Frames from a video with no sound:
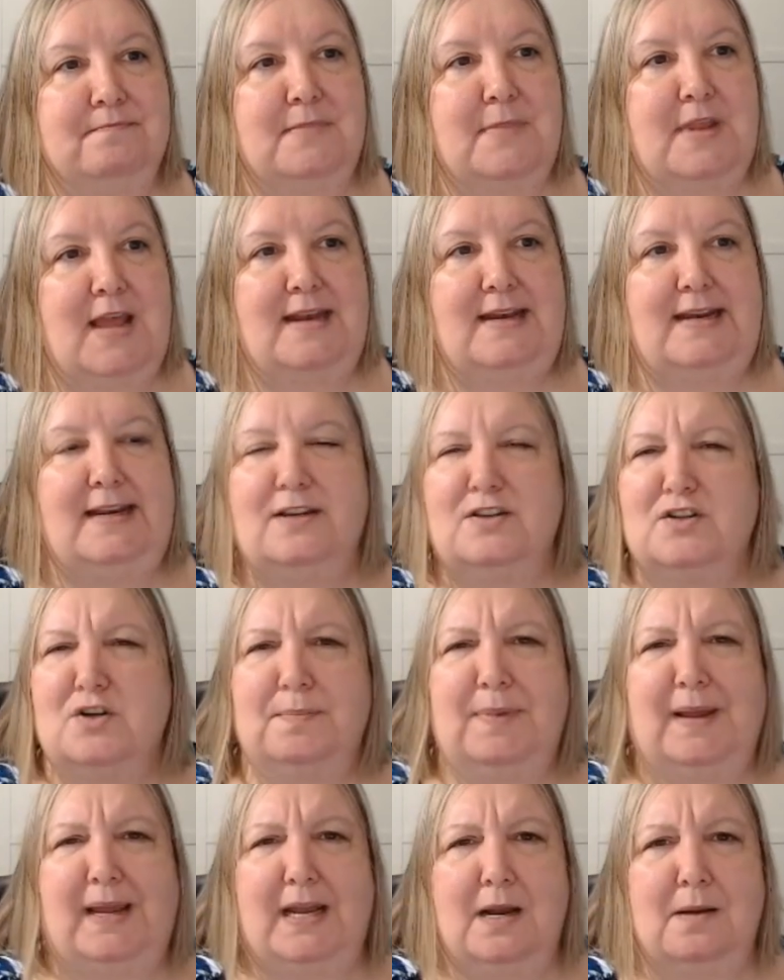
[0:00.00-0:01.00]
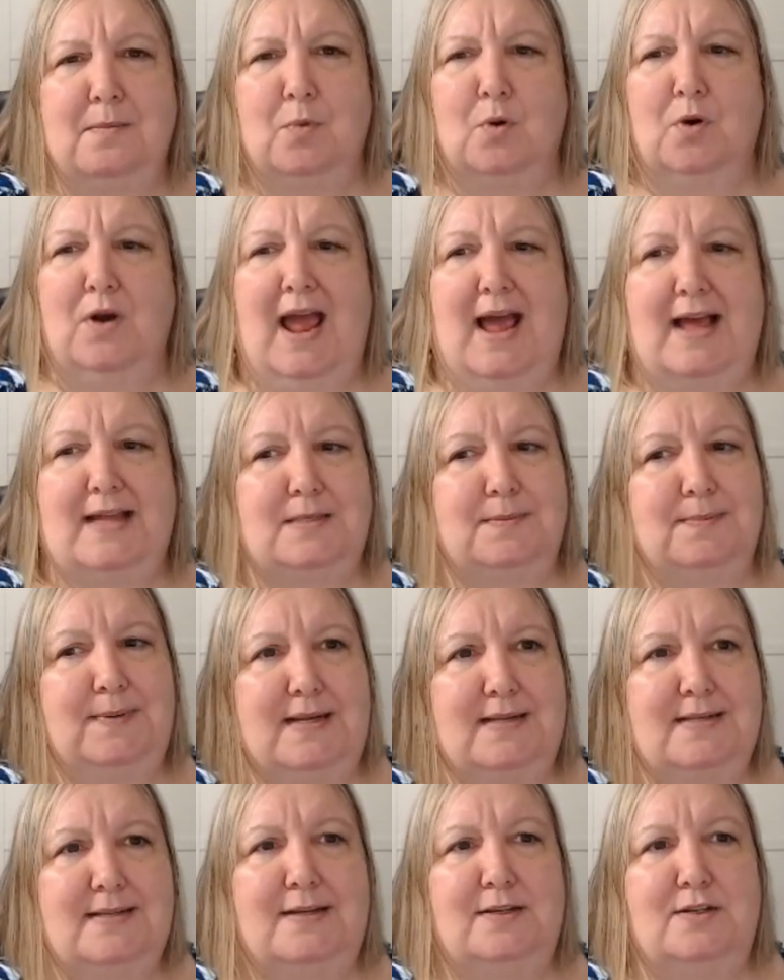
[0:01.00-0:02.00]
I need to start picking up more hats
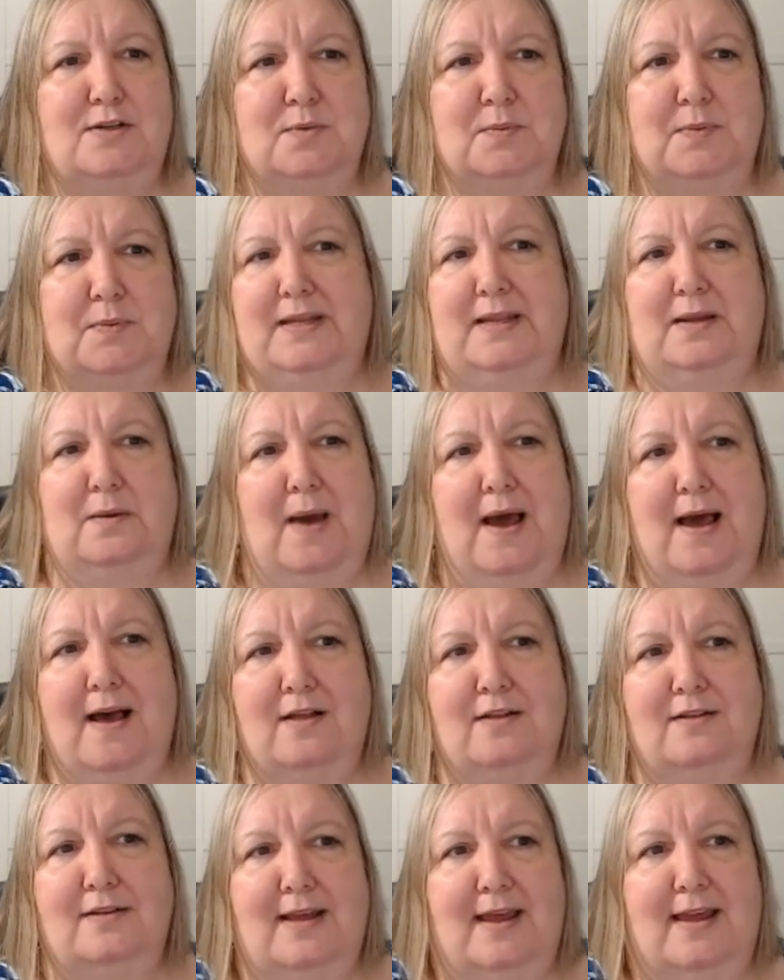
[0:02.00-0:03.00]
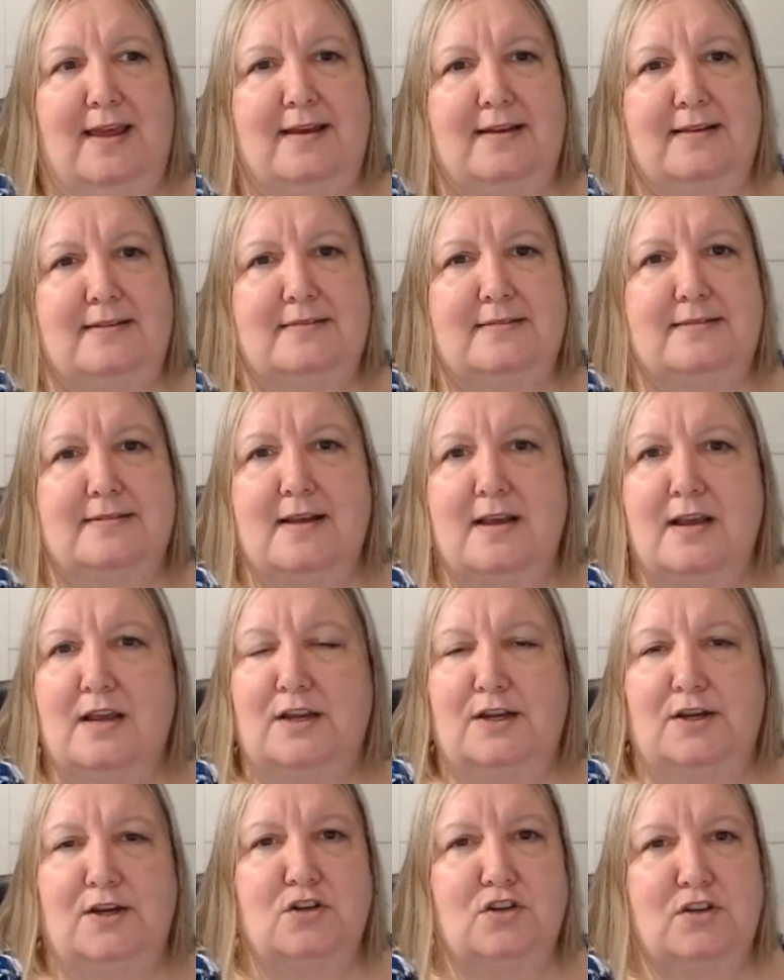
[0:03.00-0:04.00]
because they do really well, and
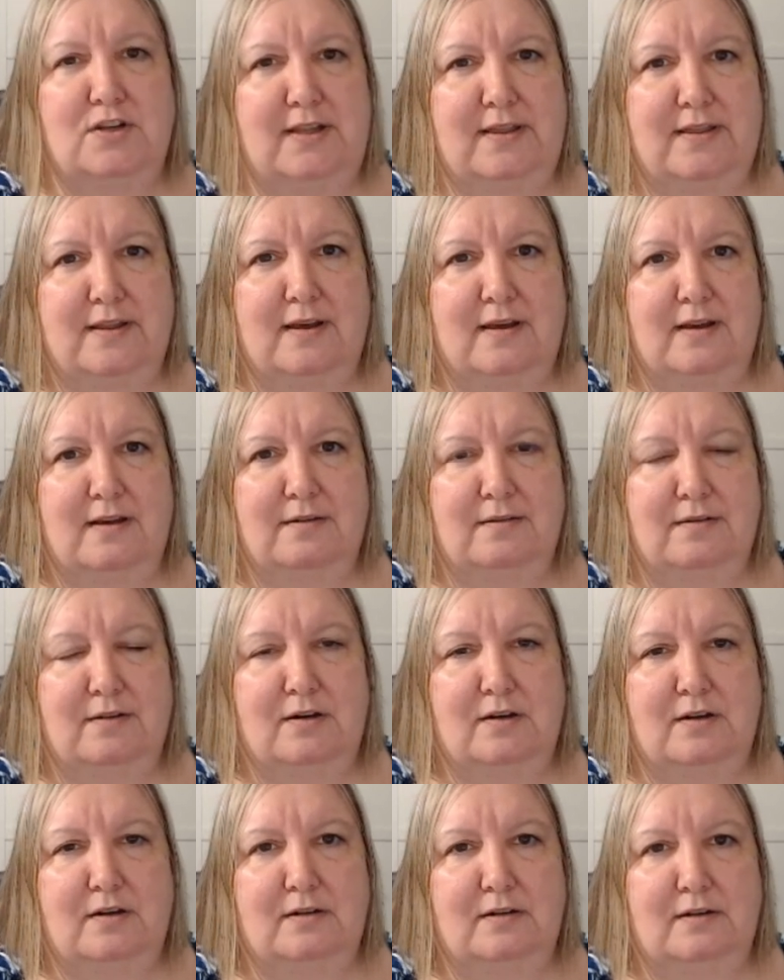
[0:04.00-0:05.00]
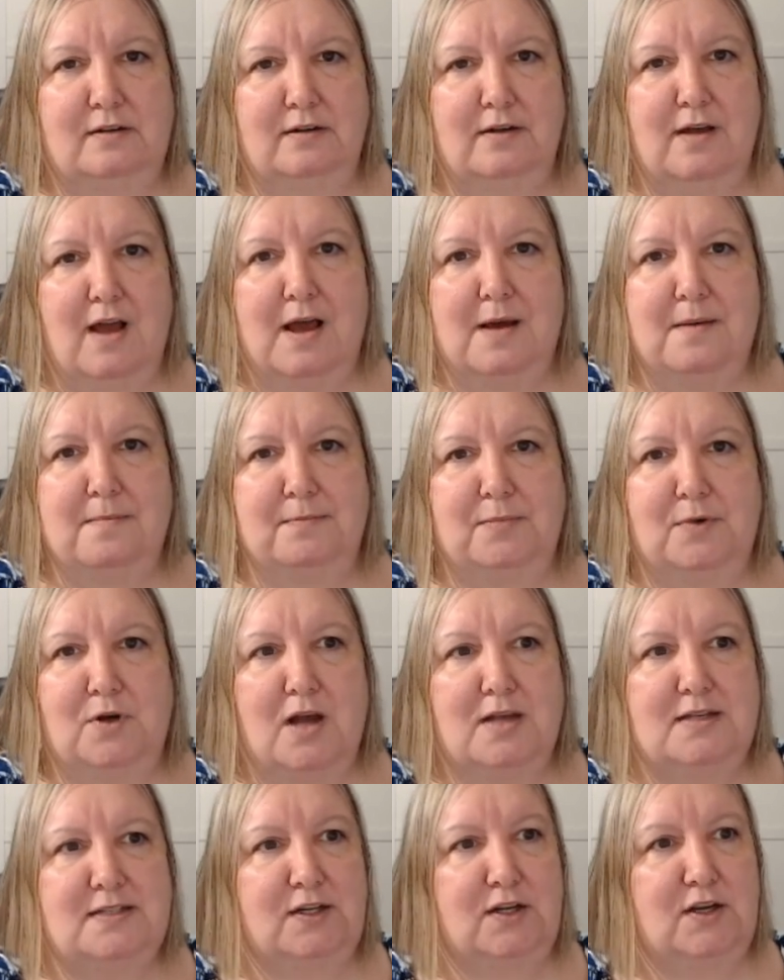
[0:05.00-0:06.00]
usually the
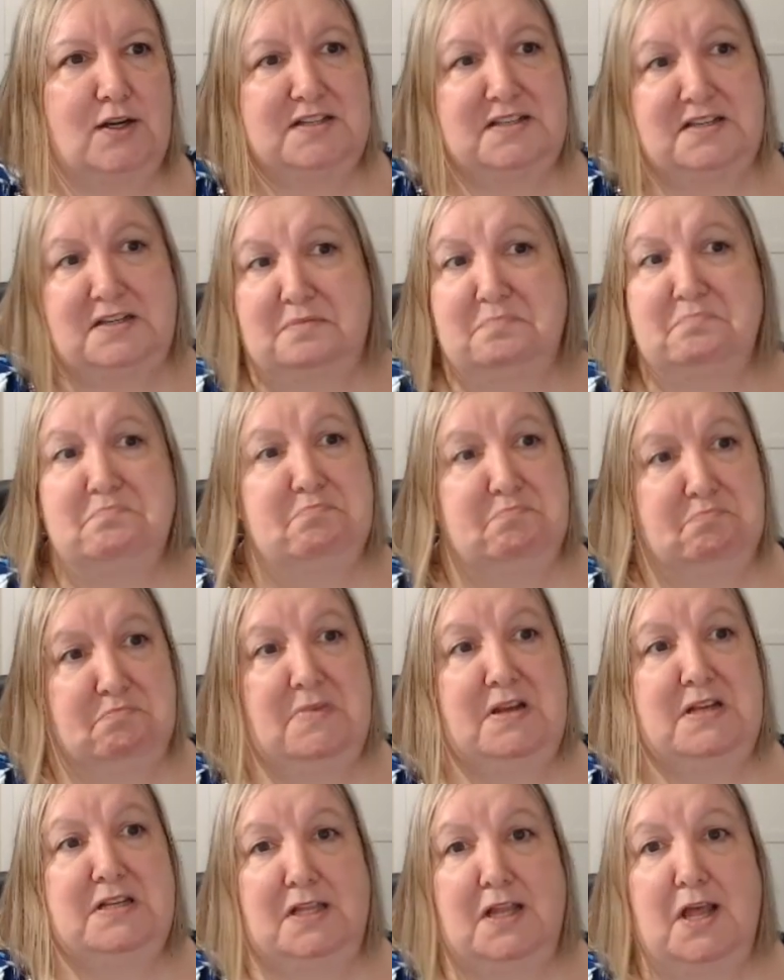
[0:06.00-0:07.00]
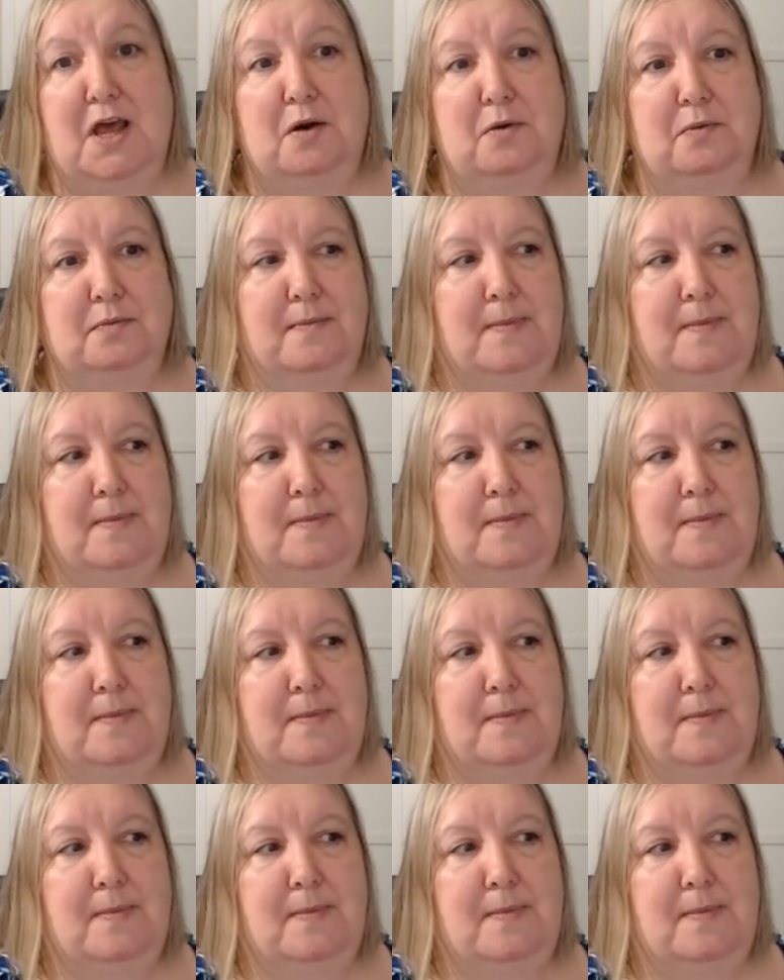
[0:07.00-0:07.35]
cost of goods is low.